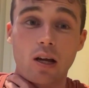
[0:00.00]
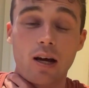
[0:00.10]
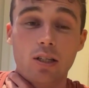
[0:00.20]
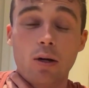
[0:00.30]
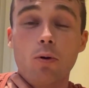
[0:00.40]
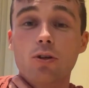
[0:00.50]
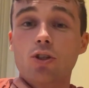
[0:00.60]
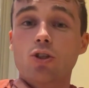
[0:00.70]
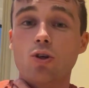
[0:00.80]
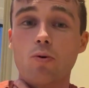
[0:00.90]
has come on
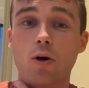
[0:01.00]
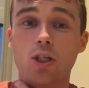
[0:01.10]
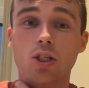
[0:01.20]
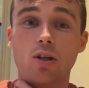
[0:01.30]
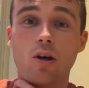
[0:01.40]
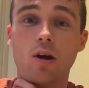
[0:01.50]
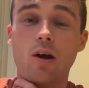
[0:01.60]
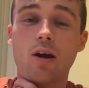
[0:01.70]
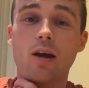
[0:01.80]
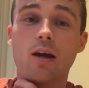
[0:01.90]
so much
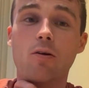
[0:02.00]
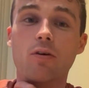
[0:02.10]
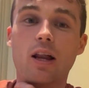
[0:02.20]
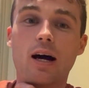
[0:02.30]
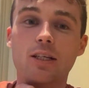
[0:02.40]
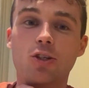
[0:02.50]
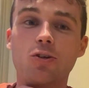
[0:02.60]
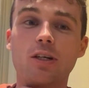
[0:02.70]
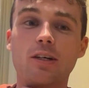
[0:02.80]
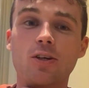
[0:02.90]
over the last 2
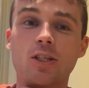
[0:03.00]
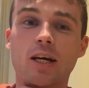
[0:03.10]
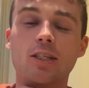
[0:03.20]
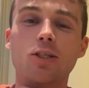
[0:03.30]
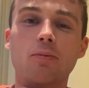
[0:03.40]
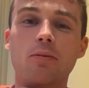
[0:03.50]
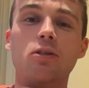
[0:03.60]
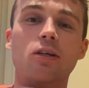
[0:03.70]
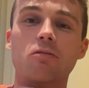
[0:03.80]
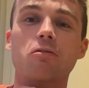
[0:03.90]
years, and sometimes
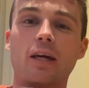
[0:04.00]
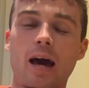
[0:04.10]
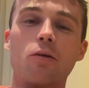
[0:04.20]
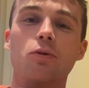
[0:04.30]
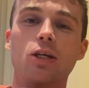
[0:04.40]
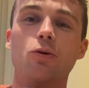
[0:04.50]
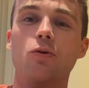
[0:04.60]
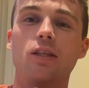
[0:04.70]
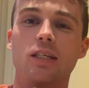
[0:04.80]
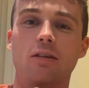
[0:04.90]
you can forget when you go to
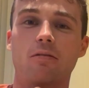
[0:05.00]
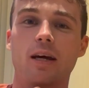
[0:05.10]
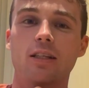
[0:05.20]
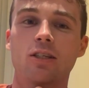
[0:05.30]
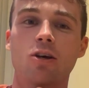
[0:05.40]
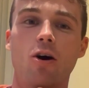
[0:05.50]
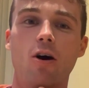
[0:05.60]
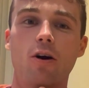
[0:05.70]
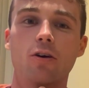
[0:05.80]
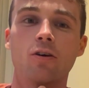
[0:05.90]
these events
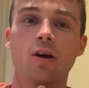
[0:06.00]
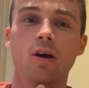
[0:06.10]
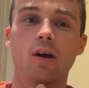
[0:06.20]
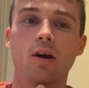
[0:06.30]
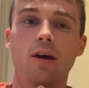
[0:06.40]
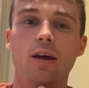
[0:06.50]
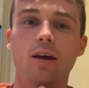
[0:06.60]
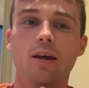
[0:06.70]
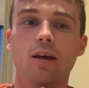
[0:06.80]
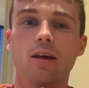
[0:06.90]
how
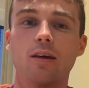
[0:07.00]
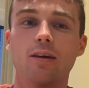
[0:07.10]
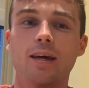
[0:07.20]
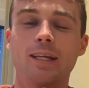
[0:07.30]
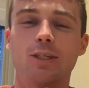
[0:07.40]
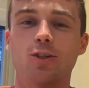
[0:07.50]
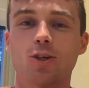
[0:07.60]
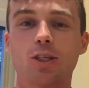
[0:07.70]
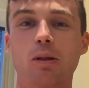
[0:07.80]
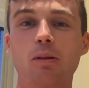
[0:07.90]
it's
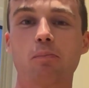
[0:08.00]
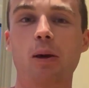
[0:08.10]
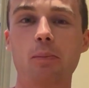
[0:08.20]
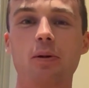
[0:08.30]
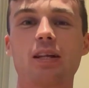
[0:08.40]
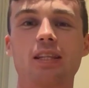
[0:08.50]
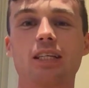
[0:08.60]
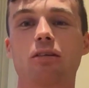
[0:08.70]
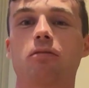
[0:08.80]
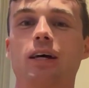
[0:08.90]
just people in
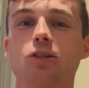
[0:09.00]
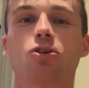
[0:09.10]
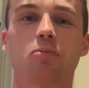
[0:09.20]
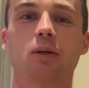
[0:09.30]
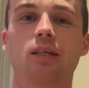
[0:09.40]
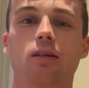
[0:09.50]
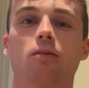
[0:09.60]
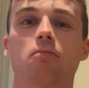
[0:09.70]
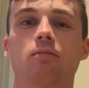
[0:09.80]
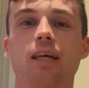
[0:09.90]
these events who are beating
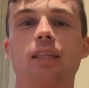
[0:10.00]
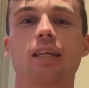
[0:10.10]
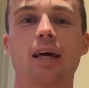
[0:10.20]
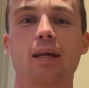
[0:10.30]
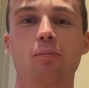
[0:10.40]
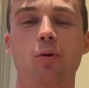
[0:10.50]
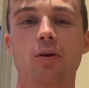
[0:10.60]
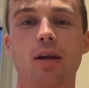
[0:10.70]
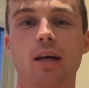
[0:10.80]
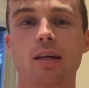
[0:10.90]
you.
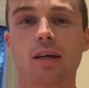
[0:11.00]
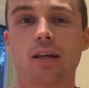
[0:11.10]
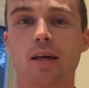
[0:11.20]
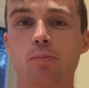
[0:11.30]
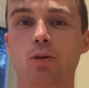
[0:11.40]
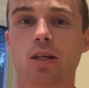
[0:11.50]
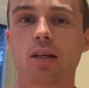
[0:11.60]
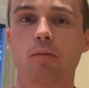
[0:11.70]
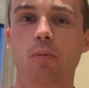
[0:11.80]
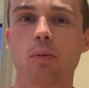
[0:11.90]

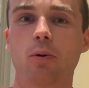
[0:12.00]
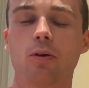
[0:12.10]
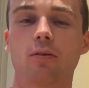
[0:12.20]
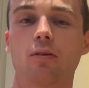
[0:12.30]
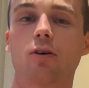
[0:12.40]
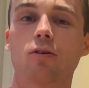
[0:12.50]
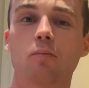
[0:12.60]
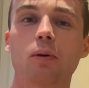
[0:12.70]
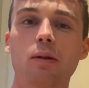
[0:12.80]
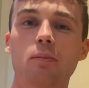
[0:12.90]
99.999% of people
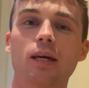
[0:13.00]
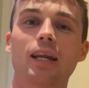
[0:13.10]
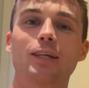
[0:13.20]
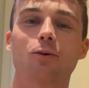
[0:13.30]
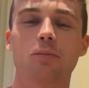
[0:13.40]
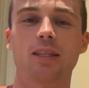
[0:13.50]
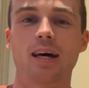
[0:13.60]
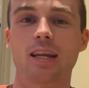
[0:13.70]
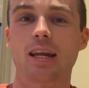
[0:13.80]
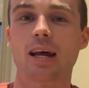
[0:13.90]
couldn't beat me, and I don't mean
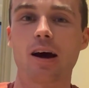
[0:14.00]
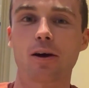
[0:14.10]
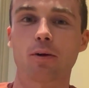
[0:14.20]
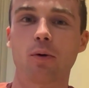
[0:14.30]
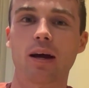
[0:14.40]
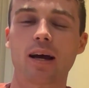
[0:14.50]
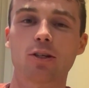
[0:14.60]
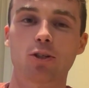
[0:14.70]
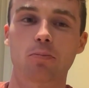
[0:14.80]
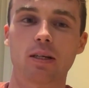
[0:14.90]
that in an arrogant way. I
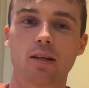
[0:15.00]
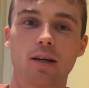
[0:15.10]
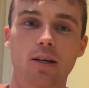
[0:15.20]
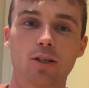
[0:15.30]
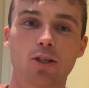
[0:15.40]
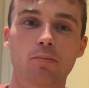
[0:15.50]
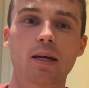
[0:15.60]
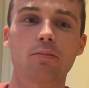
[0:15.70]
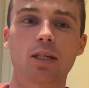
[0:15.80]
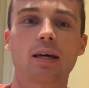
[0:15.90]
just mean
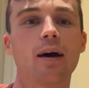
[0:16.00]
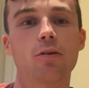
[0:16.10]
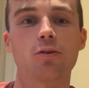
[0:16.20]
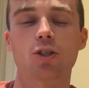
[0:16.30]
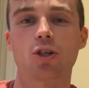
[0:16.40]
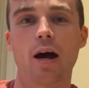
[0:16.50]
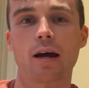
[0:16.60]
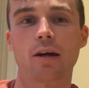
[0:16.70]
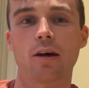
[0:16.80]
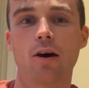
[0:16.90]
sometimes you can lose
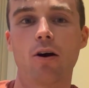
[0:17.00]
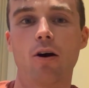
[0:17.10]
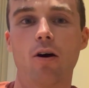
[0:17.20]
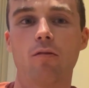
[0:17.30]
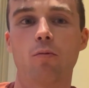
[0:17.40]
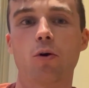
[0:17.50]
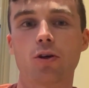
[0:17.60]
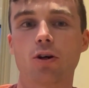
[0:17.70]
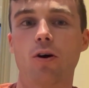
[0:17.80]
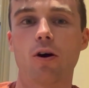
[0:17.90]
track of where
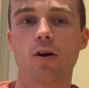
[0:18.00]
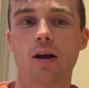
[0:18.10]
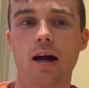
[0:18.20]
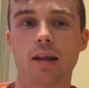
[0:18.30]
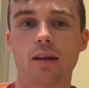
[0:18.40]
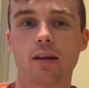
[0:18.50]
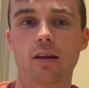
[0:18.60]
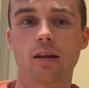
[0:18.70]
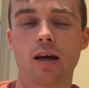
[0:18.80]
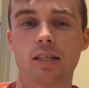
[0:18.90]
you are, and
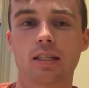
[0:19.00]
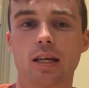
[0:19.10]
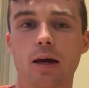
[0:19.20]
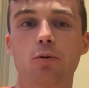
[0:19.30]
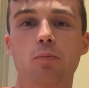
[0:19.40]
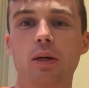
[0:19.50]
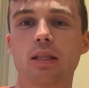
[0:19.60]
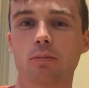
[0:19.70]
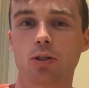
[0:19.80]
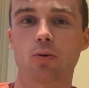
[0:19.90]
as I said, I would beat
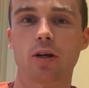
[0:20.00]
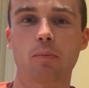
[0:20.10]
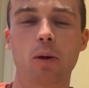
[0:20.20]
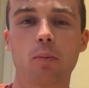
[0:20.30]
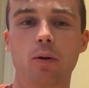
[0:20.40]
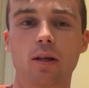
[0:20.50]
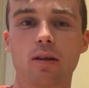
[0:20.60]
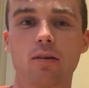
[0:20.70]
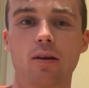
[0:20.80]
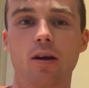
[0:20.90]
the majority of people
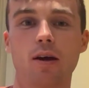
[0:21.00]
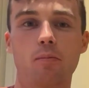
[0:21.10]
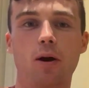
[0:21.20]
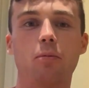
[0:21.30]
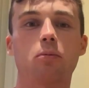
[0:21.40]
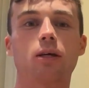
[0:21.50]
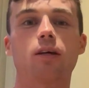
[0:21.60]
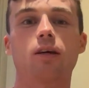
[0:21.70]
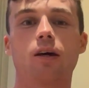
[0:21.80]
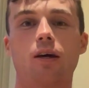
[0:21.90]
in
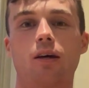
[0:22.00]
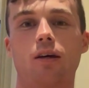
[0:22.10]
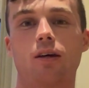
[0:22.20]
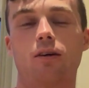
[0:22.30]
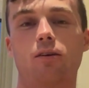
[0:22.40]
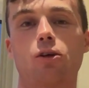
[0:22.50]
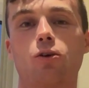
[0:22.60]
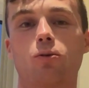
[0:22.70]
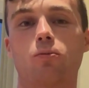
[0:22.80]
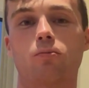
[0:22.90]
probably
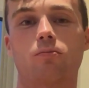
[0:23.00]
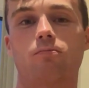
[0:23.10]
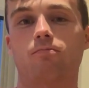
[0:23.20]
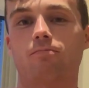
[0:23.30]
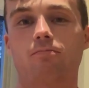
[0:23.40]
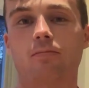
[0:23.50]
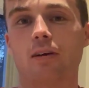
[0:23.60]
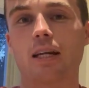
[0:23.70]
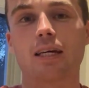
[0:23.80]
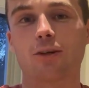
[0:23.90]

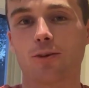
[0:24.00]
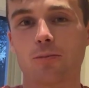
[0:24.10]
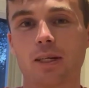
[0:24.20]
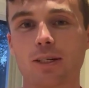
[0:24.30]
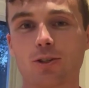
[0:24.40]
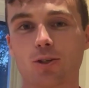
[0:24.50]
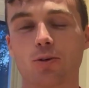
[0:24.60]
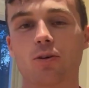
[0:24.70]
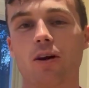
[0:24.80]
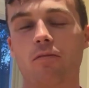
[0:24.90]
an 800 meters
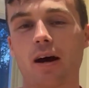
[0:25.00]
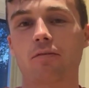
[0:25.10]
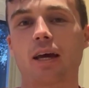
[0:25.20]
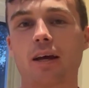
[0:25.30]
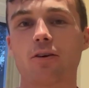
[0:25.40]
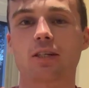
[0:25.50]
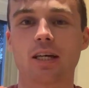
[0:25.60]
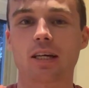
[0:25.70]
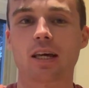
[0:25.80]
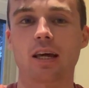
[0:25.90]
or a 5K or a
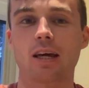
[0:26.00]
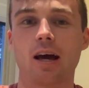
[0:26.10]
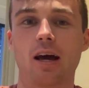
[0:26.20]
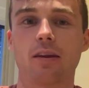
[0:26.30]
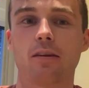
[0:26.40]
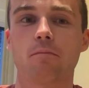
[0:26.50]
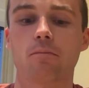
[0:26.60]
10K. And